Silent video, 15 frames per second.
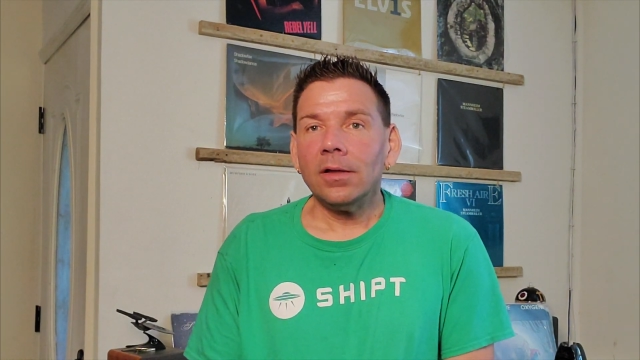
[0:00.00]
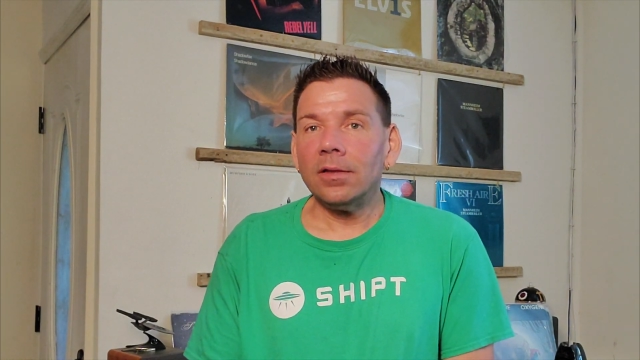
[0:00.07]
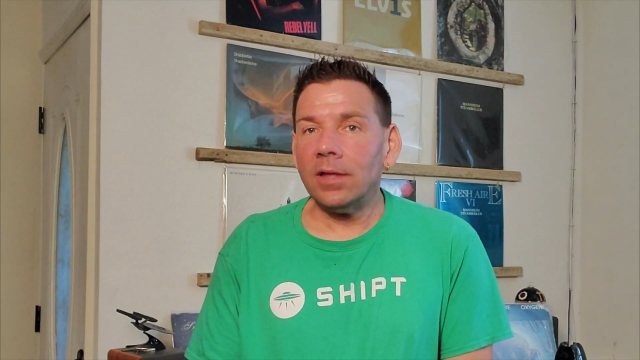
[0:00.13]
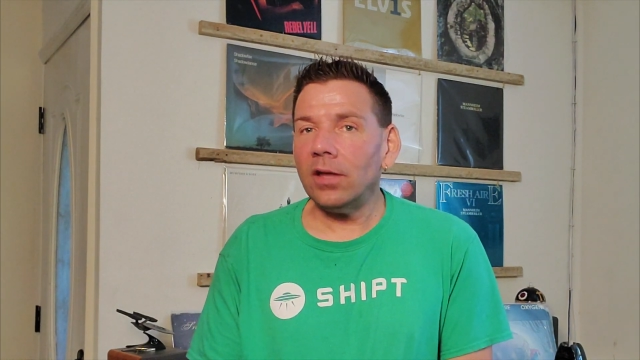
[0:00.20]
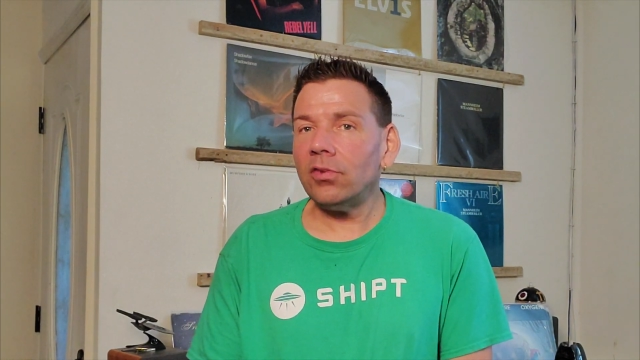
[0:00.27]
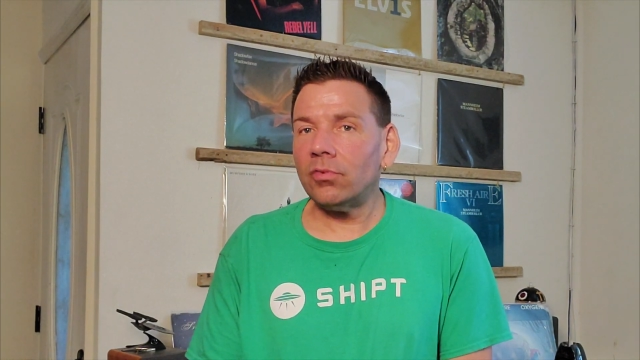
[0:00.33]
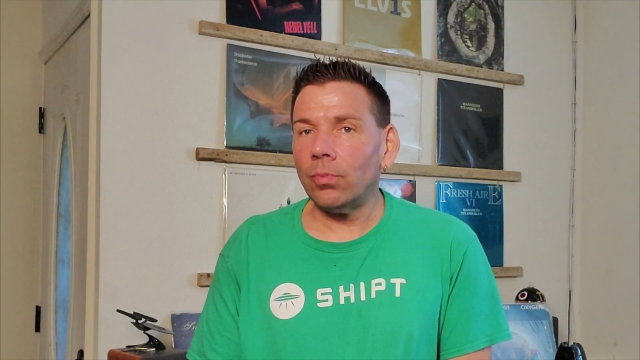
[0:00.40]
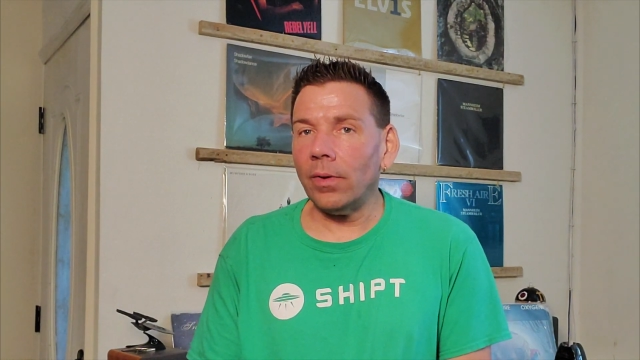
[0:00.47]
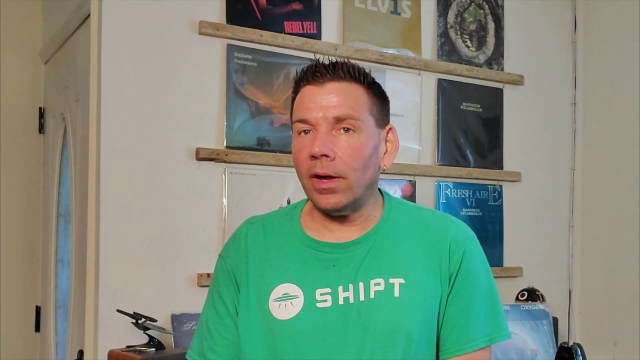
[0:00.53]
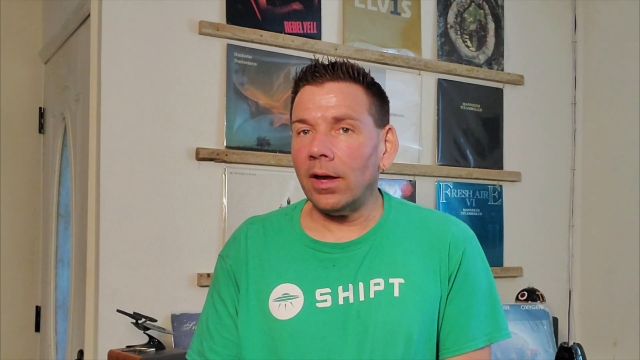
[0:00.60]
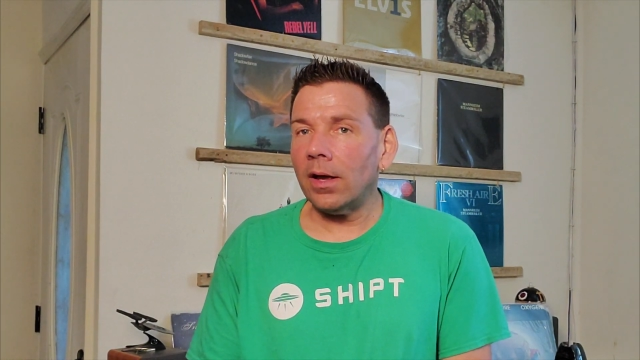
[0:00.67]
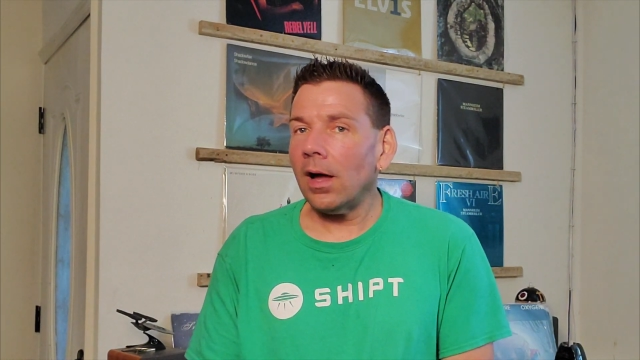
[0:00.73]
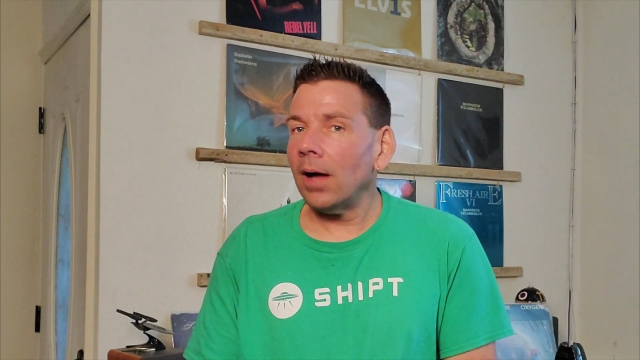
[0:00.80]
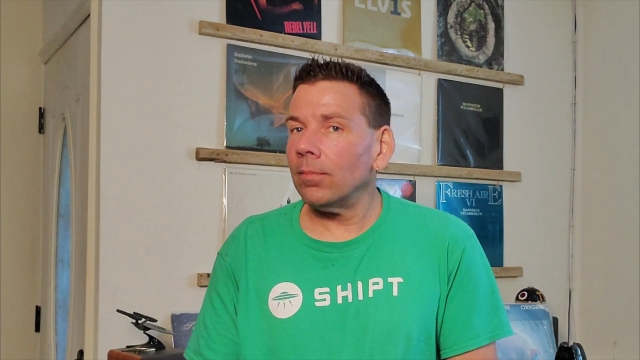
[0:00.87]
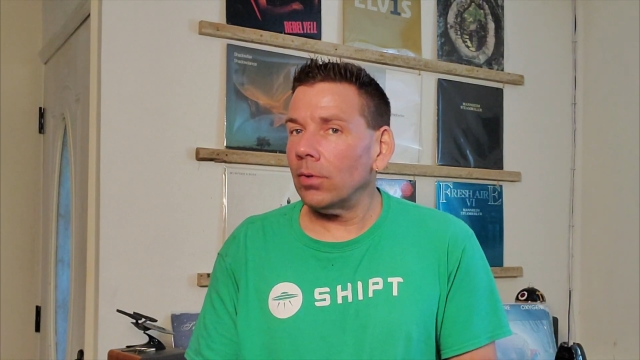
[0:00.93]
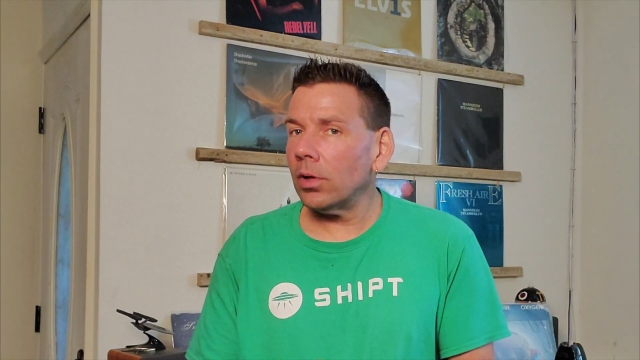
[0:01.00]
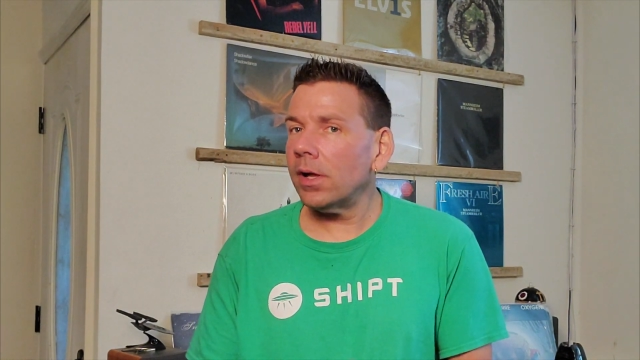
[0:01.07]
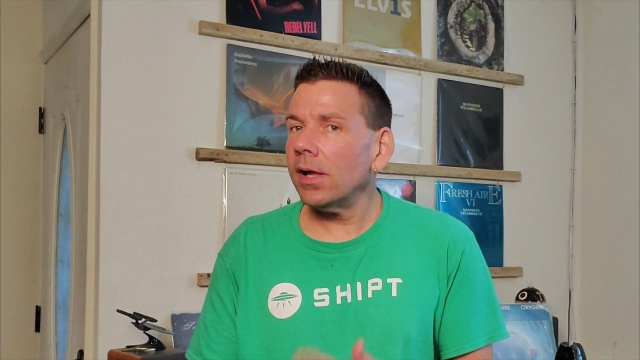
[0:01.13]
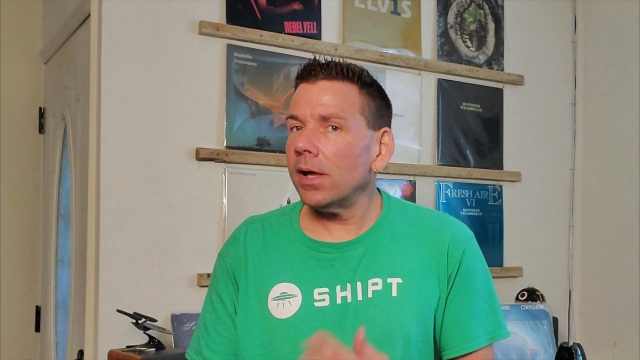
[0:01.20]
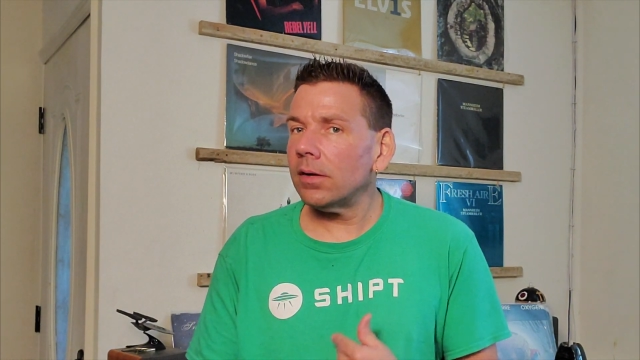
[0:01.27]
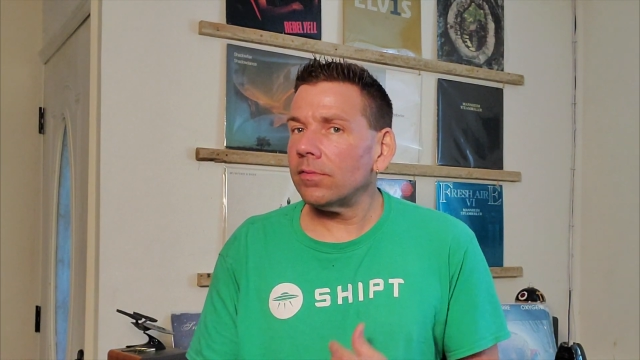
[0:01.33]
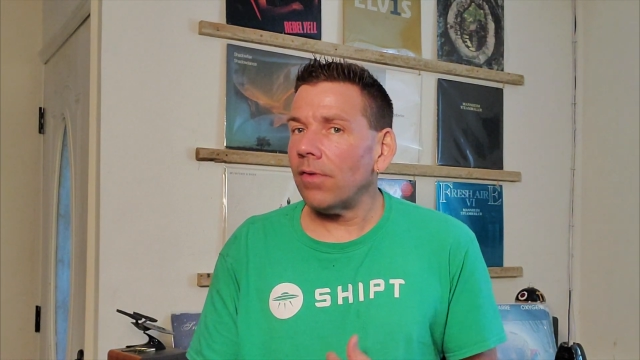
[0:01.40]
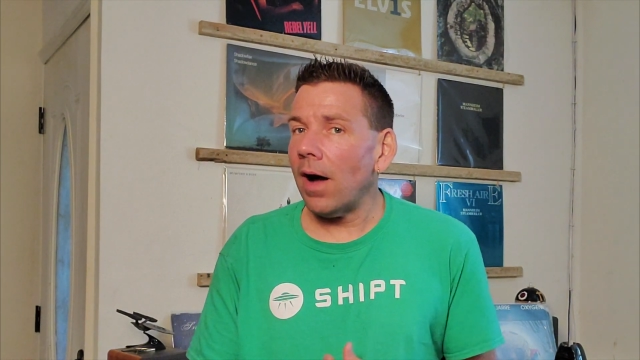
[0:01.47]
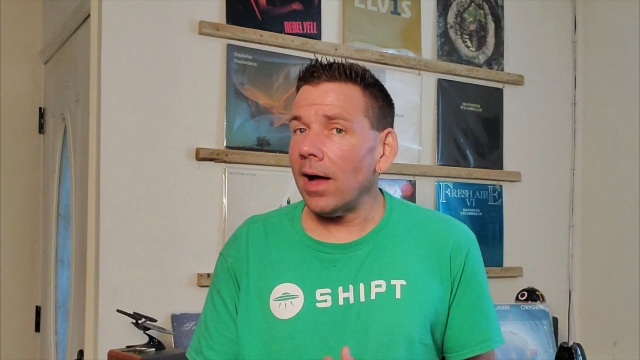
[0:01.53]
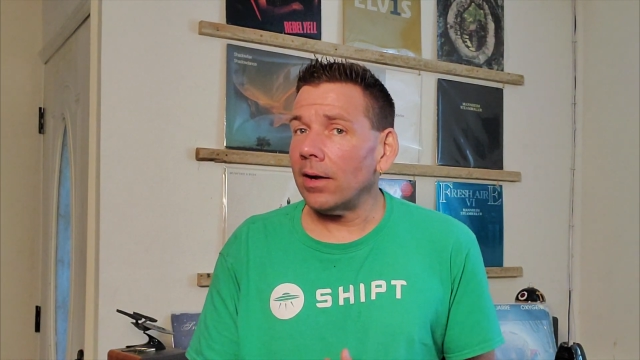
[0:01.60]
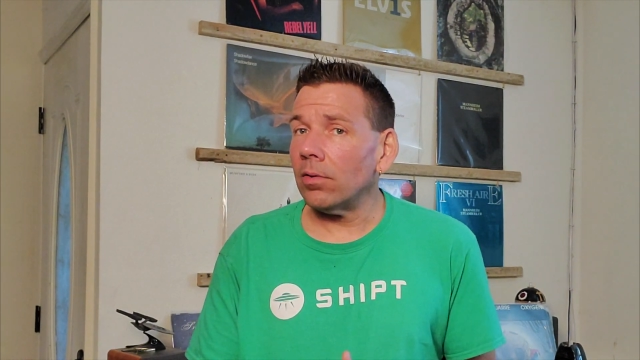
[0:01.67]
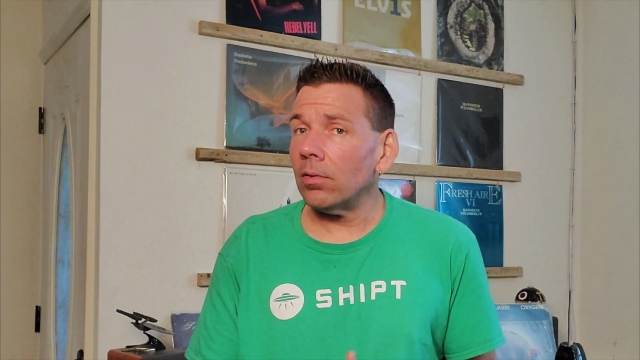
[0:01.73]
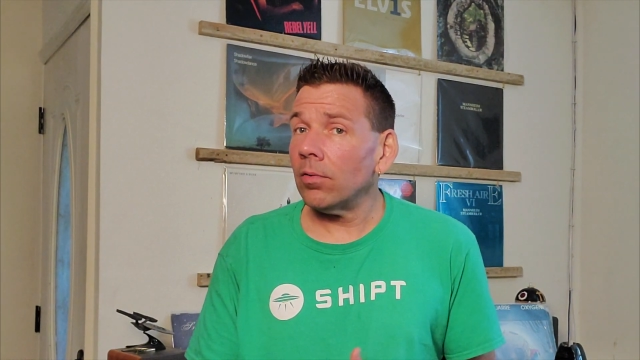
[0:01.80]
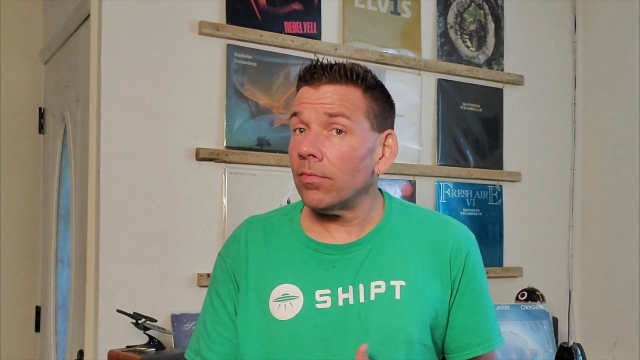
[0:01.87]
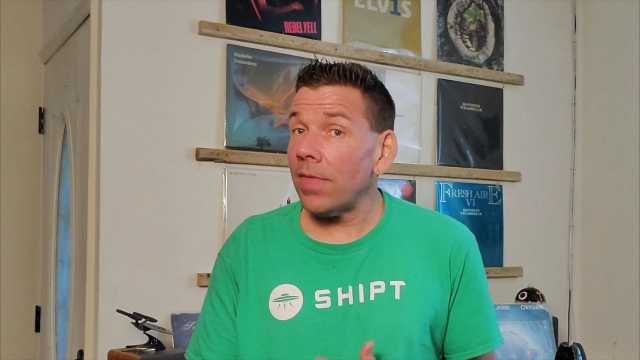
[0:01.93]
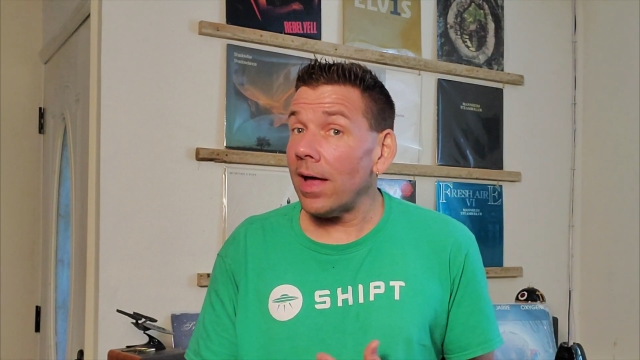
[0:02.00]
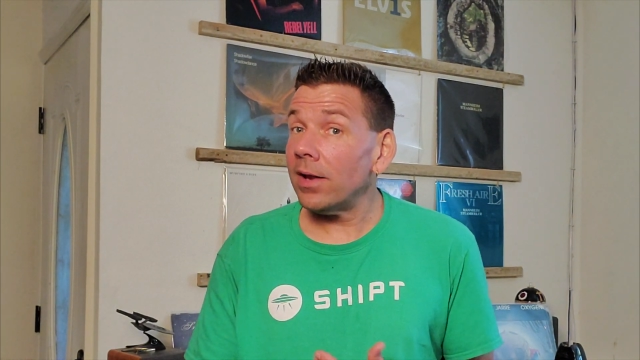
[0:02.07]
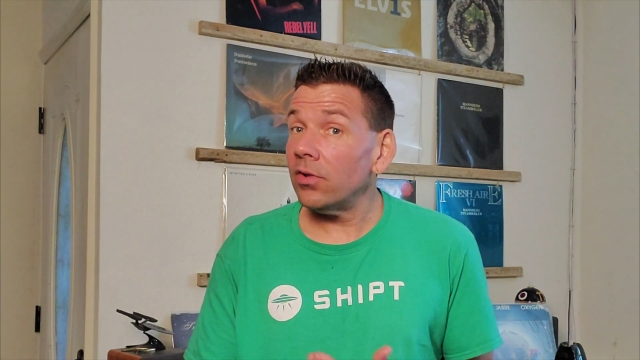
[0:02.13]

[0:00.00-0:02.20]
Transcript: this week I'm looking at vinyl that